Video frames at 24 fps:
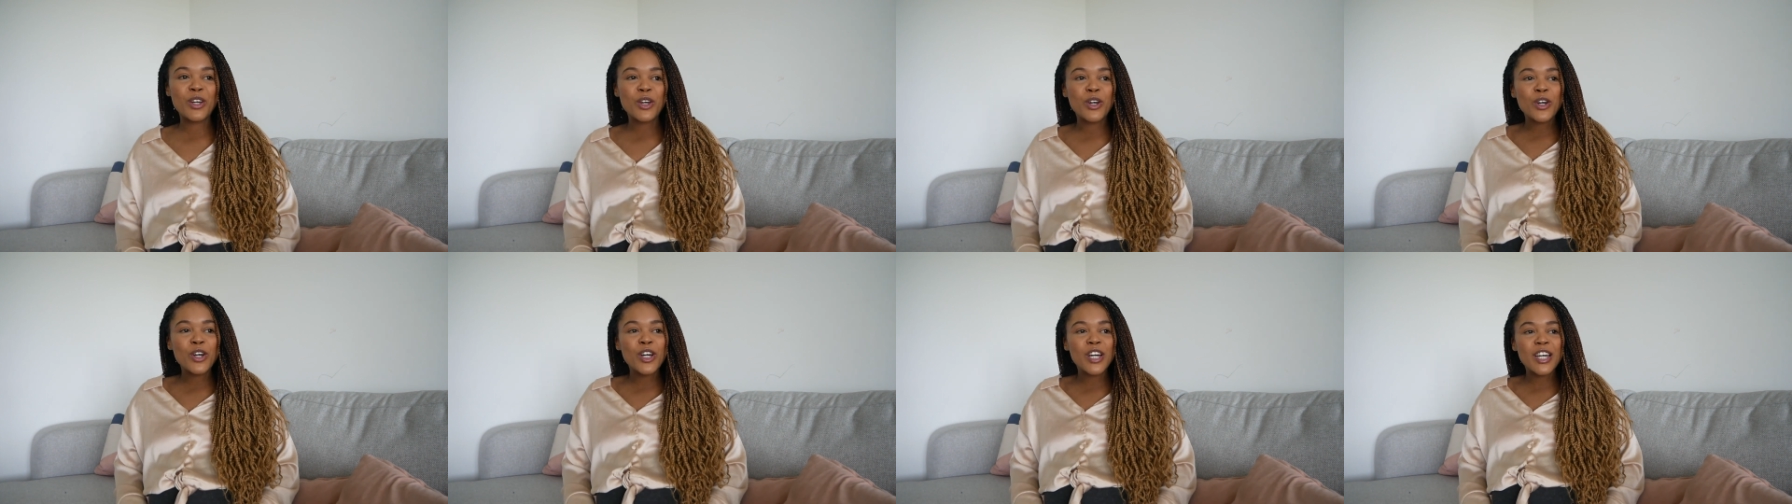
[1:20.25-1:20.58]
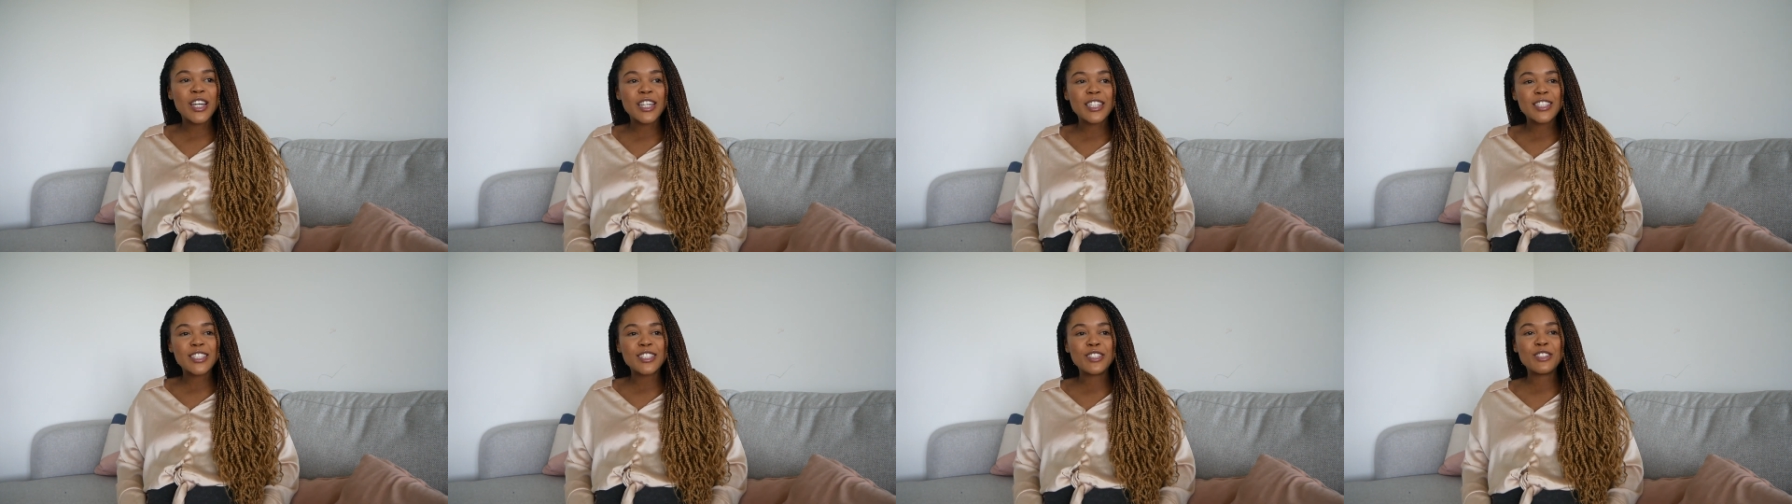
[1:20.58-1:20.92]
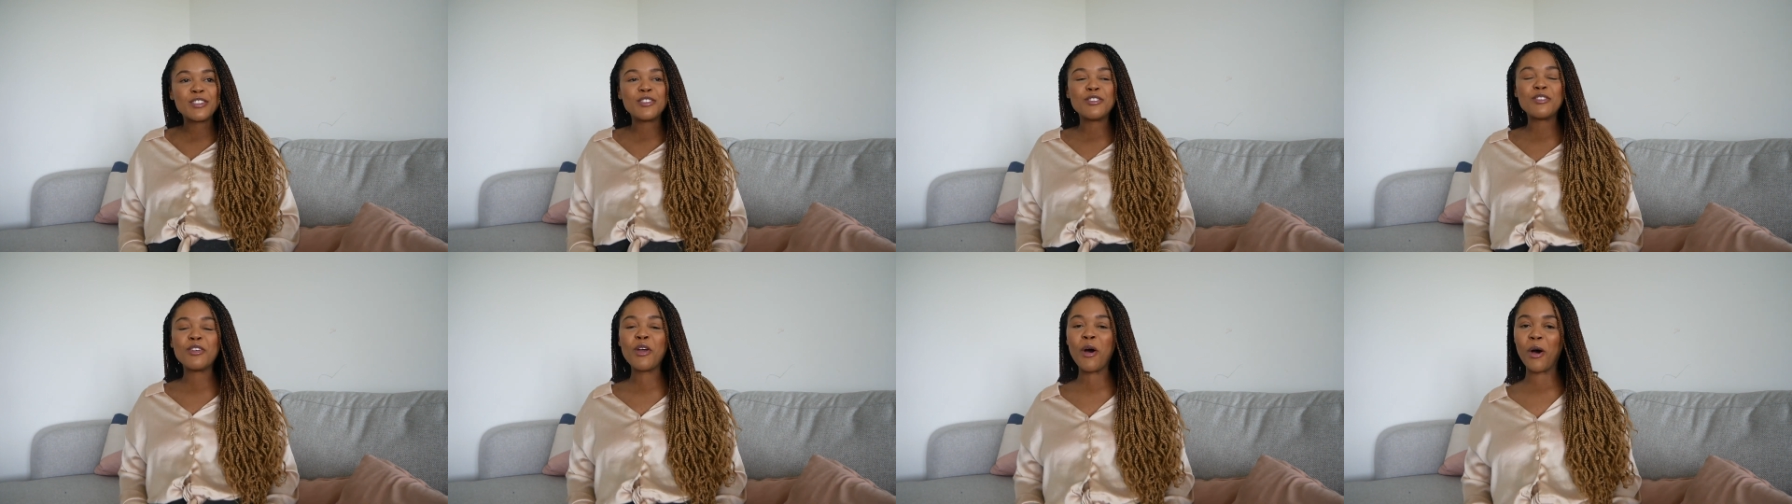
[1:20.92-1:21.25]
could
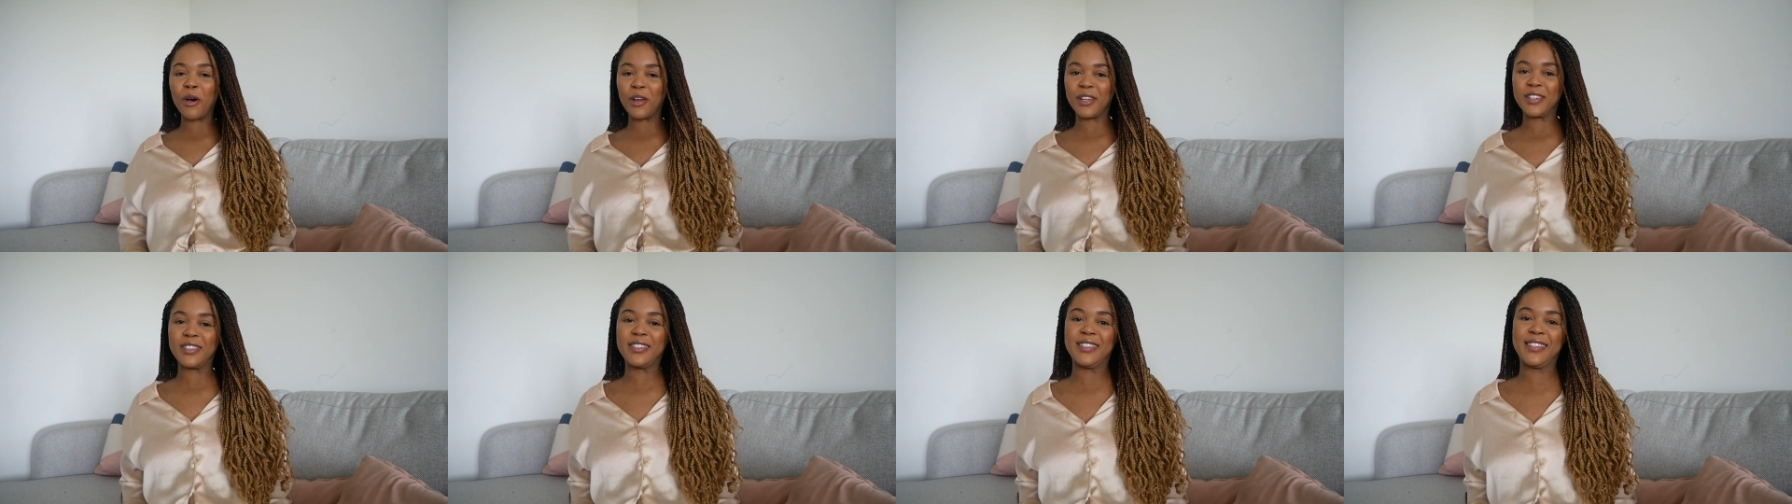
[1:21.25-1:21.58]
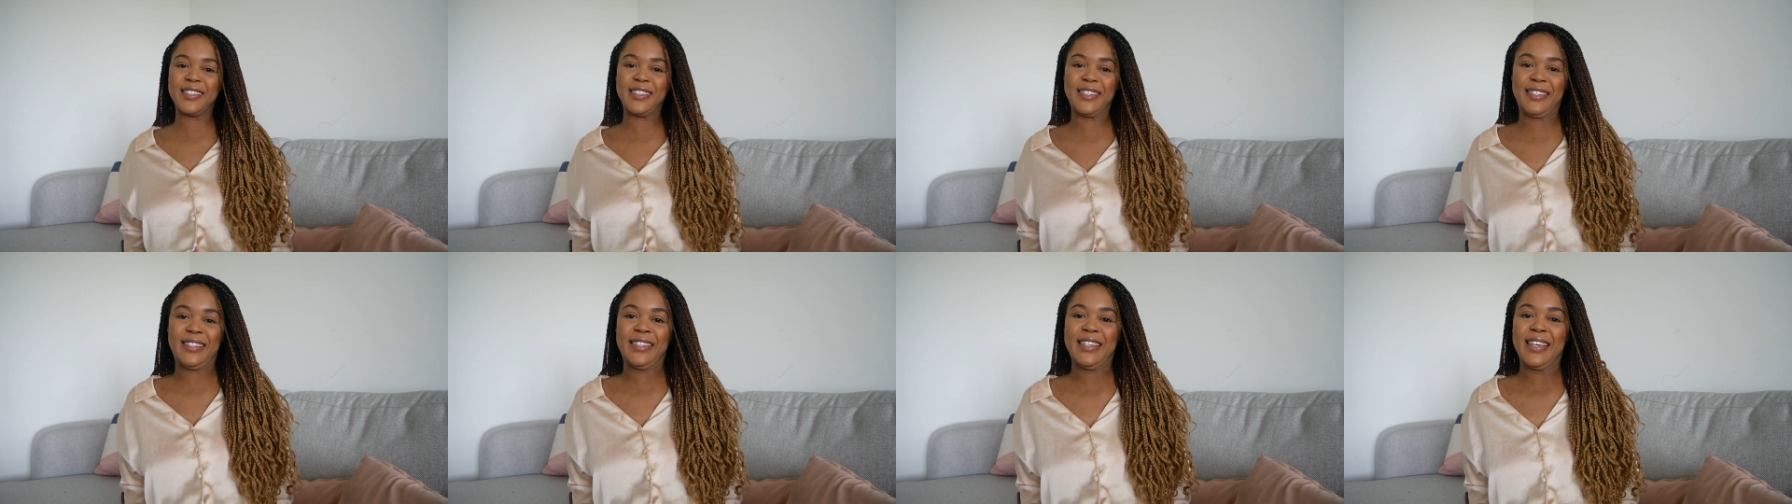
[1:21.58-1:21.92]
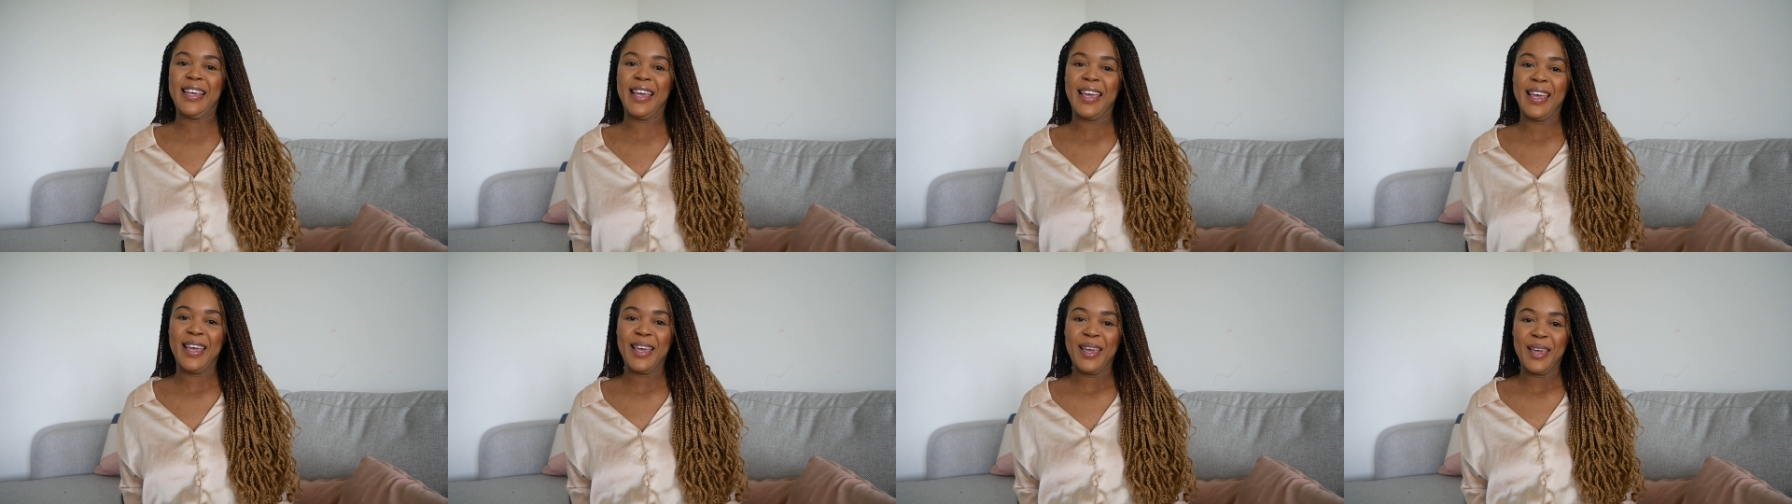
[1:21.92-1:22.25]
not
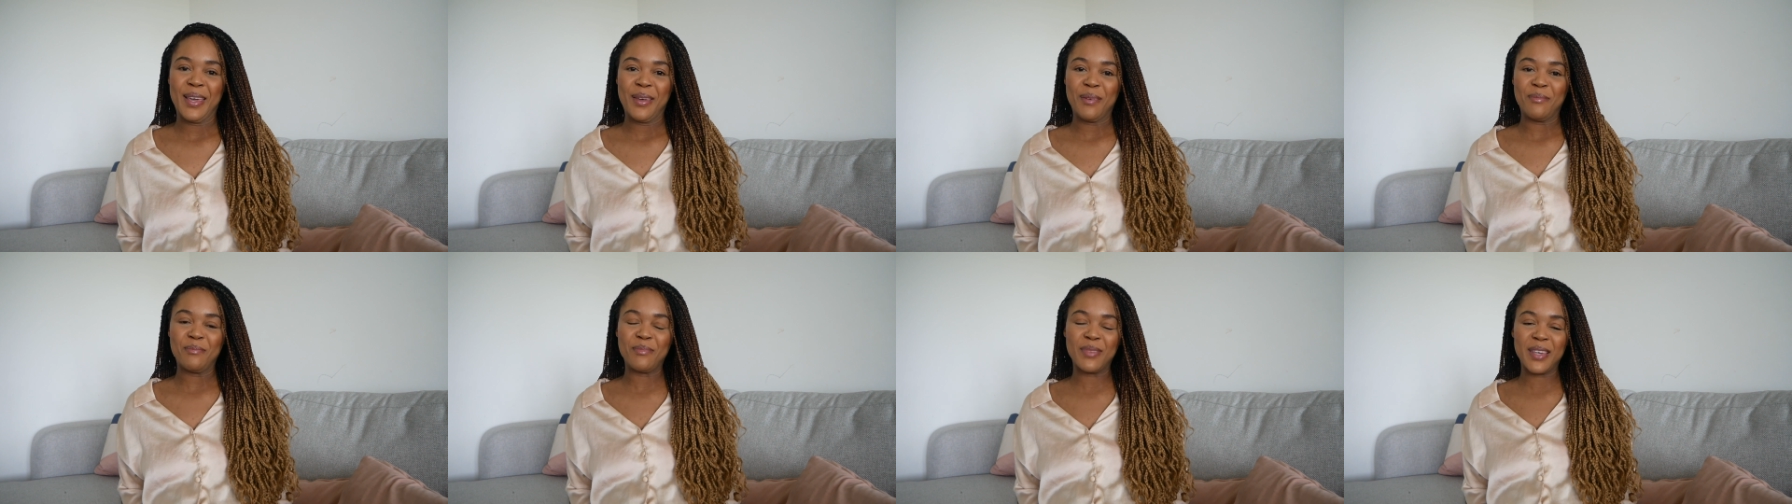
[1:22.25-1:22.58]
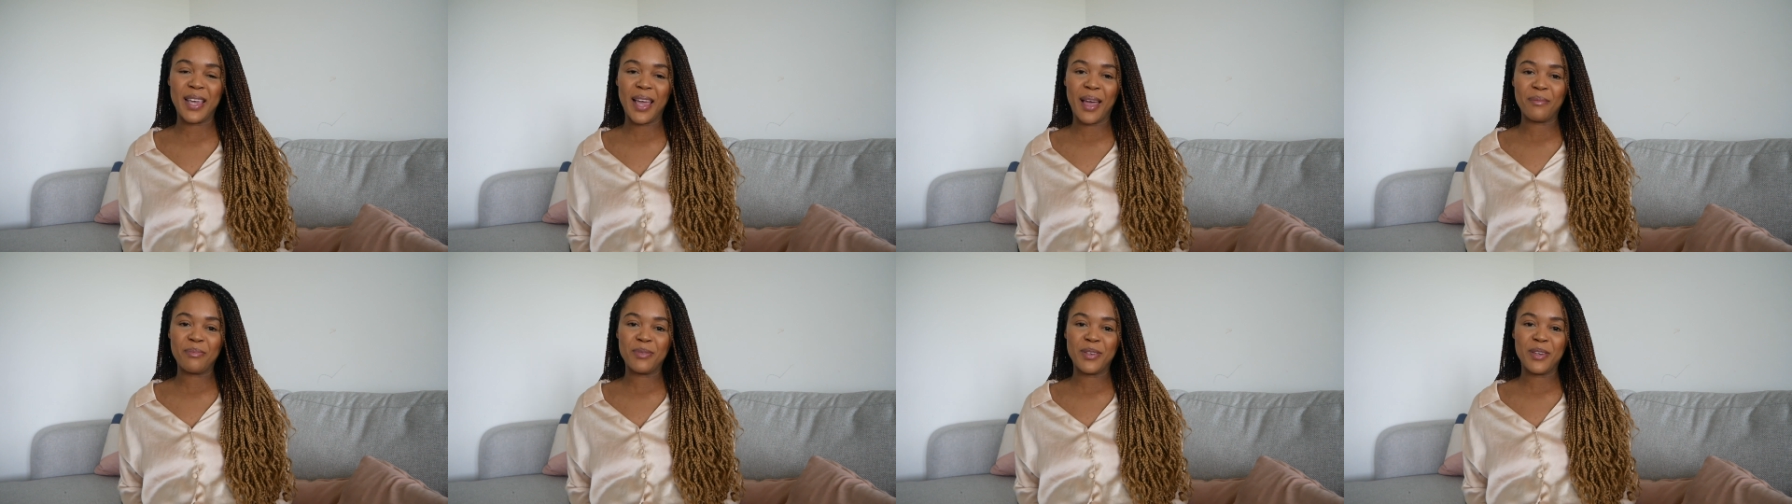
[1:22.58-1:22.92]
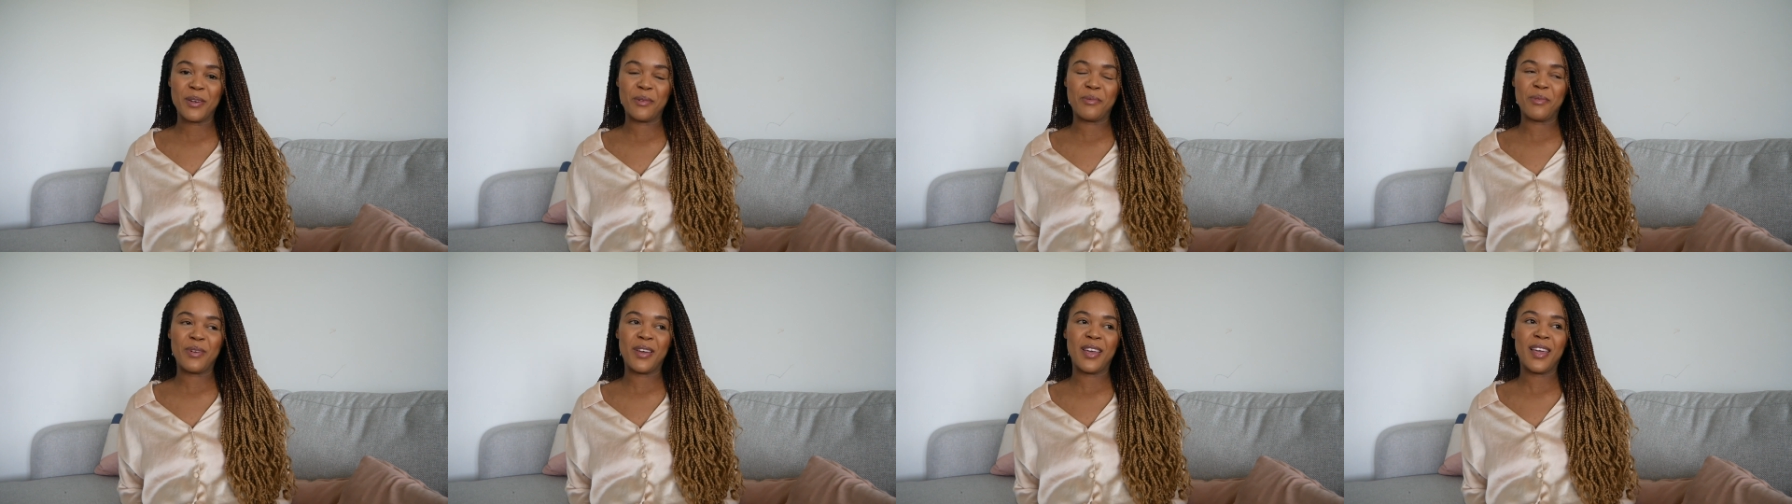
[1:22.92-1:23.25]
be
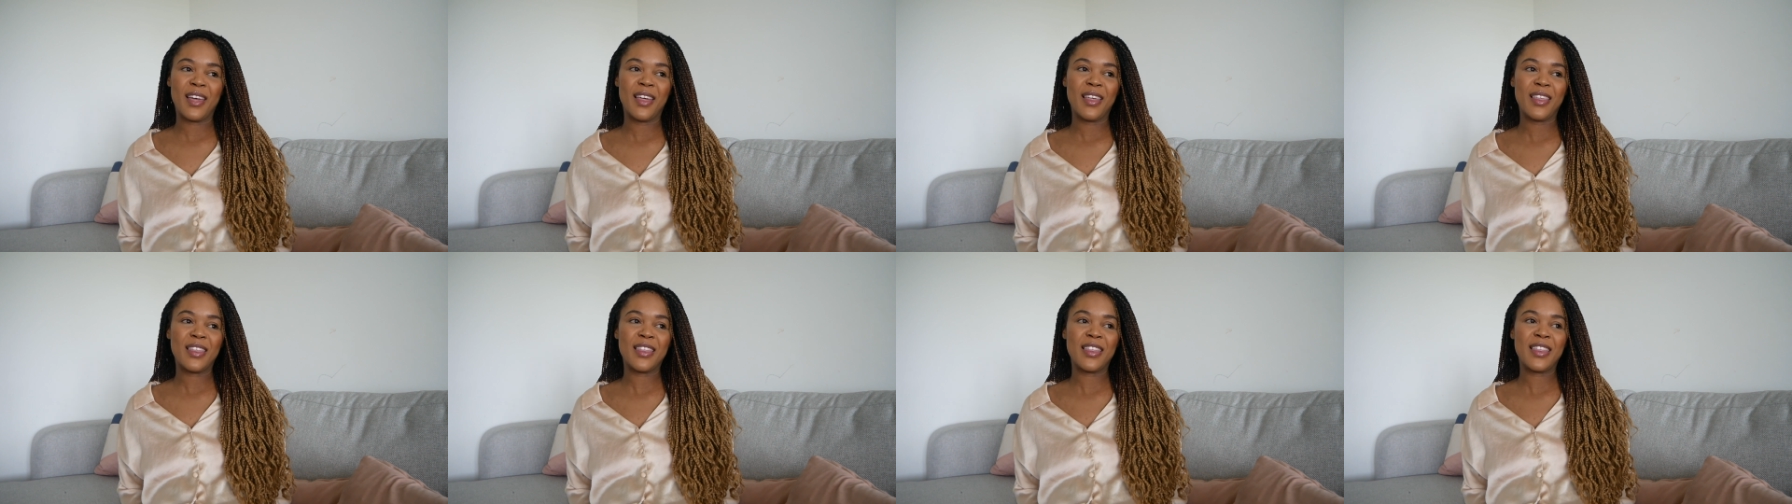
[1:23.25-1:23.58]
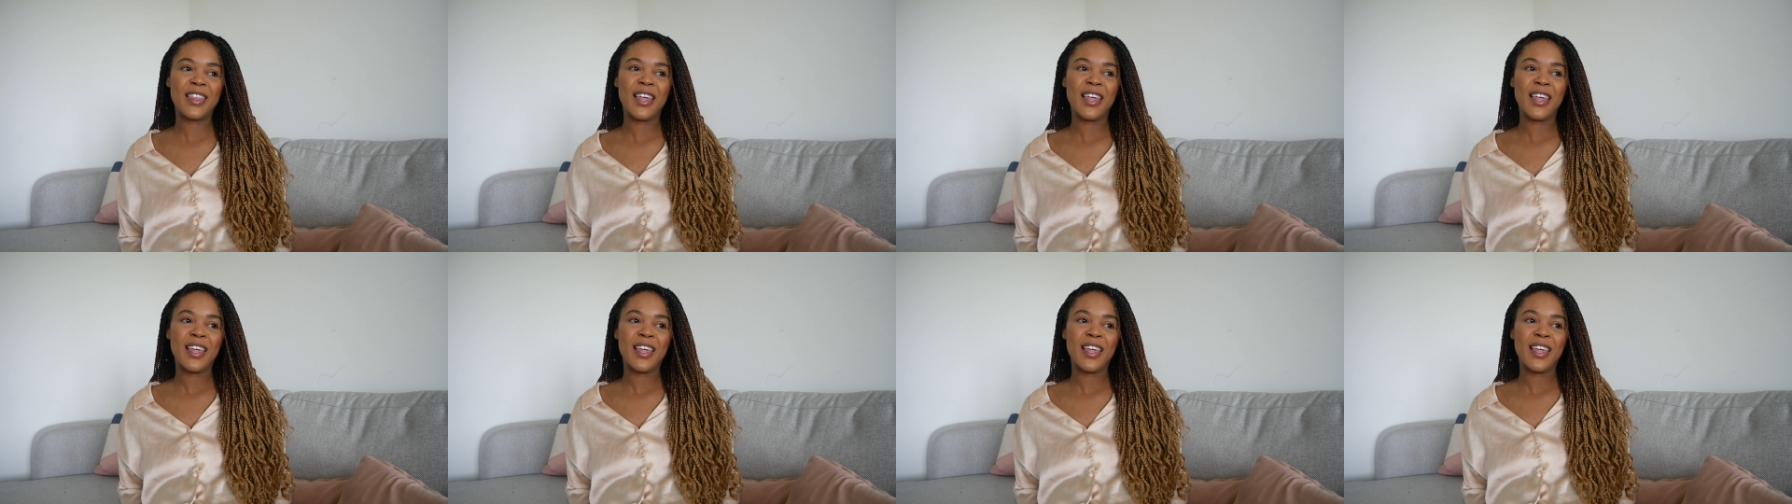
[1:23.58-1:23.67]
happier with.